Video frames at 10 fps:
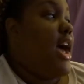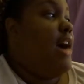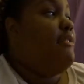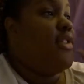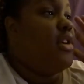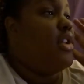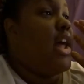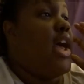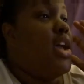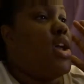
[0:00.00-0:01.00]
I feel
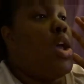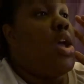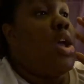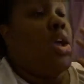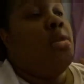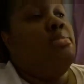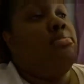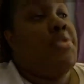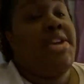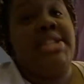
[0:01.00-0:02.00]
like
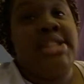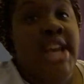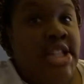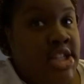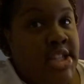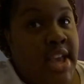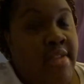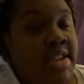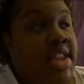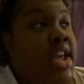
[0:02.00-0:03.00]
presentation is
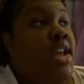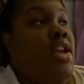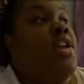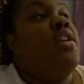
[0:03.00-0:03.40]
everything.